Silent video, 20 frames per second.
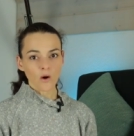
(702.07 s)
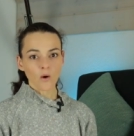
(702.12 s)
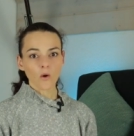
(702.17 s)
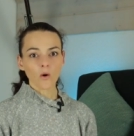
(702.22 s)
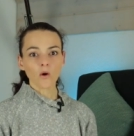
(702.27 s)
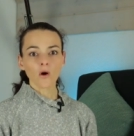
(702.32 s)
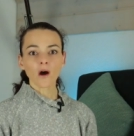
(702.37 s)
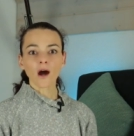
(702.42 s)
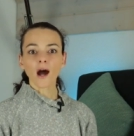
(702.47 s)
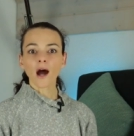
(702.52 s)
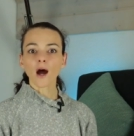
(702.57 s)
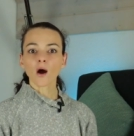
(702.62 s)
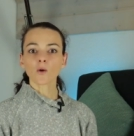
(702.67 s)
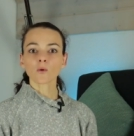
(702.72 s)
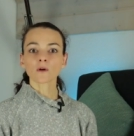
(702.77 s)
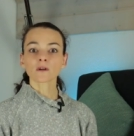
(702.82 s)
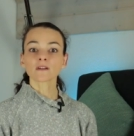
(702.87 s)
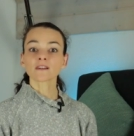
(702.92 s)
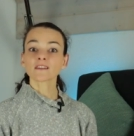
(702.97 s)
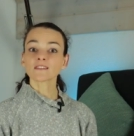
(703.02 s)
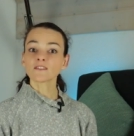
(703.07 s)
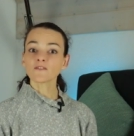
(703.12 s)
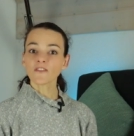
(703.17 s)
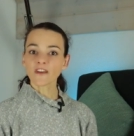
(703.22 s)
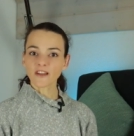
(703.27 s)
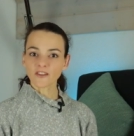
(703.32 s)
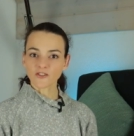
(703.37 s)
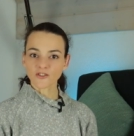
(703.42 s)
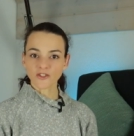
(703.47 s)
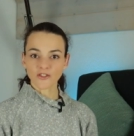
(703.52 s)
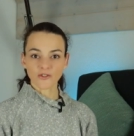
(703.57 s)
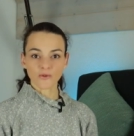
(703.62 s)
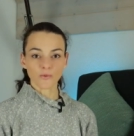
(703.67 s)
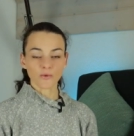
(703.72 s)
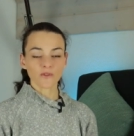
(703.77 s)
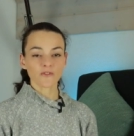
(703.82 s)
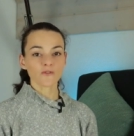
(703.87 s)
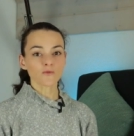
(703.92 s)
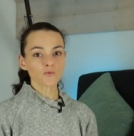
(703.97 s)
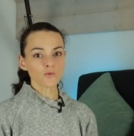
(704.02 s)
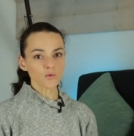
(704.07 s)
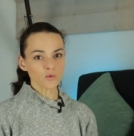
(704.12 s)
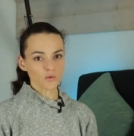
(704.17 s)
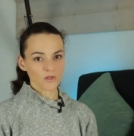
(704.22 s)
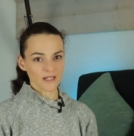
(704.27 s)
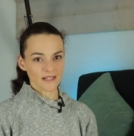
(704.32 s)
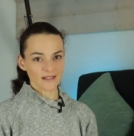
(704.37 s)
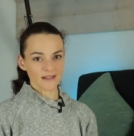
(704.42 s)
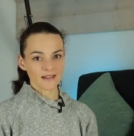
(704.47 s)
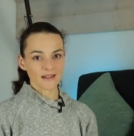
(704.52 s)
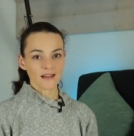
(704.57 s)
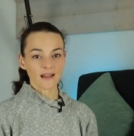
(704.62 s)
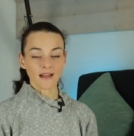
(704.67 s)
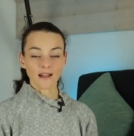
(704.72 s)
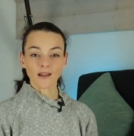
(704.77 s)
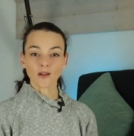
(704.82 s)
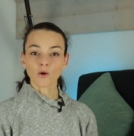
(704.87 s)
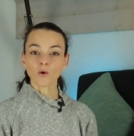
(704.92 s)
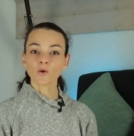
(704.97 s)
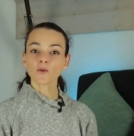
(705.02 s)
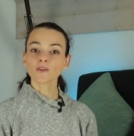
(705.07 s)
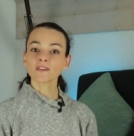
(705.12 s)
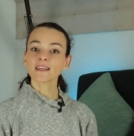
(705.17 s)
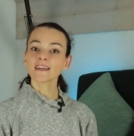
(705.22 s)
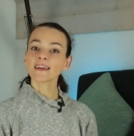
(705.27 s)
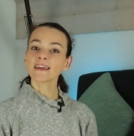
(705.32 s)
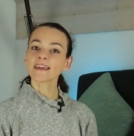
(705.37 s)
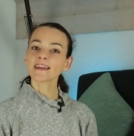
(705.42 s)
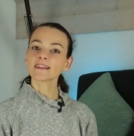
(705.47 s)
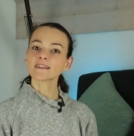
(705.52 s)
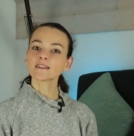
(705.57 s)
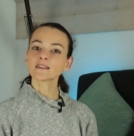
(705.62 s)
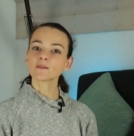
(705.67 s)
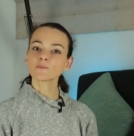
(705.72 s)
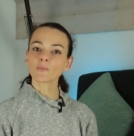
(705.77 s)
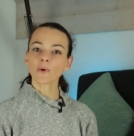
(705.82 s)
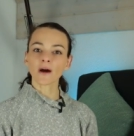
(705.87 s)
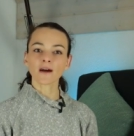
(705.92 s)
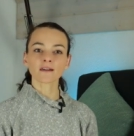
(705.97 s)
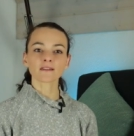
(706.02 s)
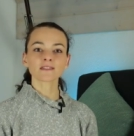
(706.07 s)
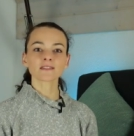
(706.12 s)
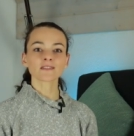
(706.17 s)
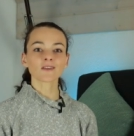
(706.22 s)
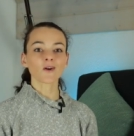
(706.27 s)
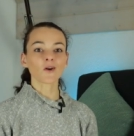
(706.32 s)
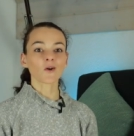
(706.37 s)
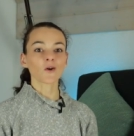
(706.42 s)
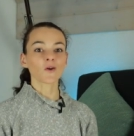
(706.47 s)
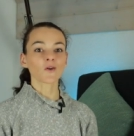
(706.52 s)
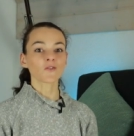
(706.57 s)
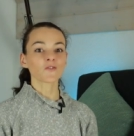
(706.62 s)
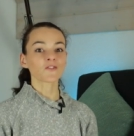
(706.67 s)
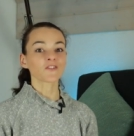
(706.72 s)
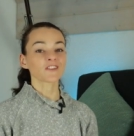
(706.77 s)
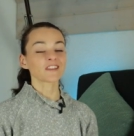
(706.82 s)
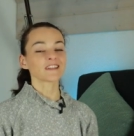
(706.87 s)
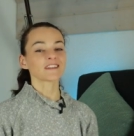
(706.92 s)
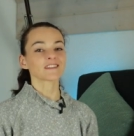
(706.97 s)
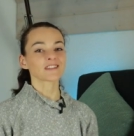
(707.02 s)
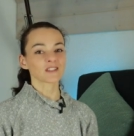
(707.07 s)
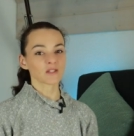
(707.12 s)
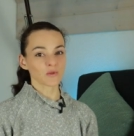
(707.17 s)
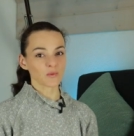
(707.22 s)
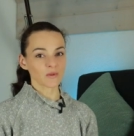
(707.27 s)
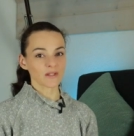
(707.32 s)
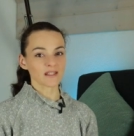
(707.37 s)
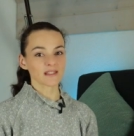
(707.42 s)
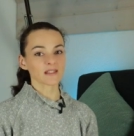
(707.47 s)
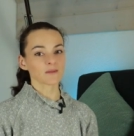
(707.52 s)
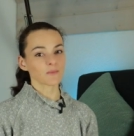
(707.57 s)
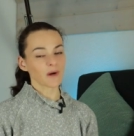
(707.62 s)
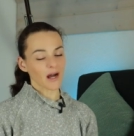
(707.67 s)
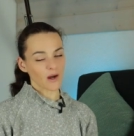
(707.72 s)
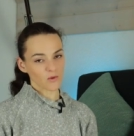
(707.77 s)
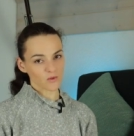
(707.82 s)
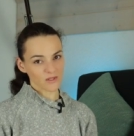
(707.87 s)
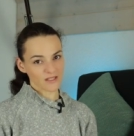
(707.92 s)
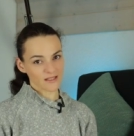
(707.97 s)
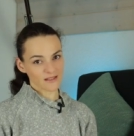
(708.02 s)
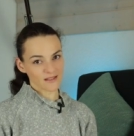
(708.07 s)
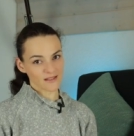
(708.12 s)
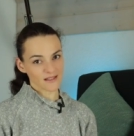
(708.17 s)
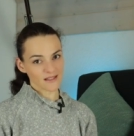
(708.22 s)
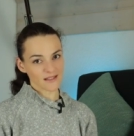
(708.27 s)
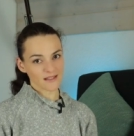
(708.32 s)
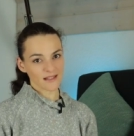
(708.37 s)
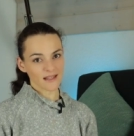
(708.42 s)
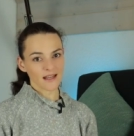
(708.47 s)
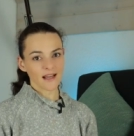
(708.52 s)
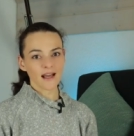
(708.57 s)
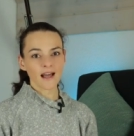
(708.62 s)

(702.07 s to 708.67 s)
or our adventure with Luna along the hidden paths of the Swiss mountains?